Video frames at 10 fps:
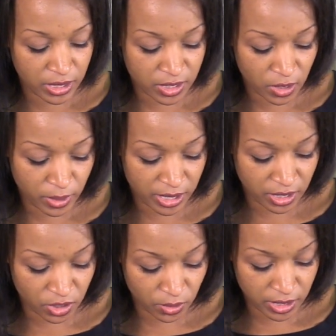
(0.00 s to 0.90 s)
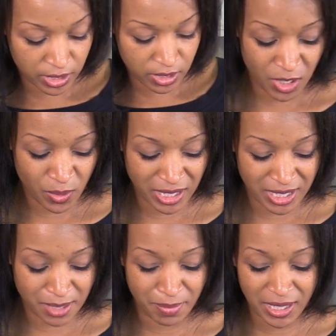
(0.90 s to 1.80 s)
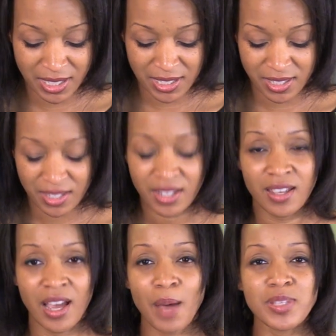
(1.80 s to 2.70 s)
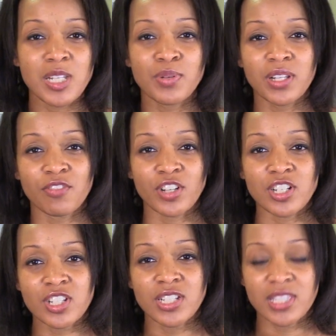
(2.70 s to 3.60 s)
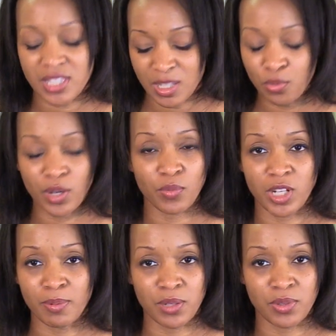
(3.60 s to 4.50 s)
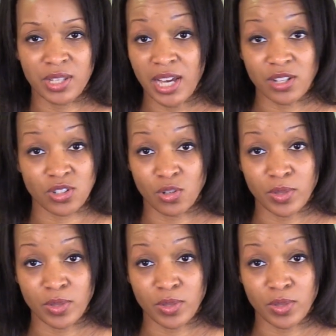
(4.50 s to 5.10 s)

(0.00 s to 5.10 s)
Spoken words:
easy way to do this. You know what, it's meat. I'm just gonna put it in the fridge because at some point we're gonna play with it. I just don't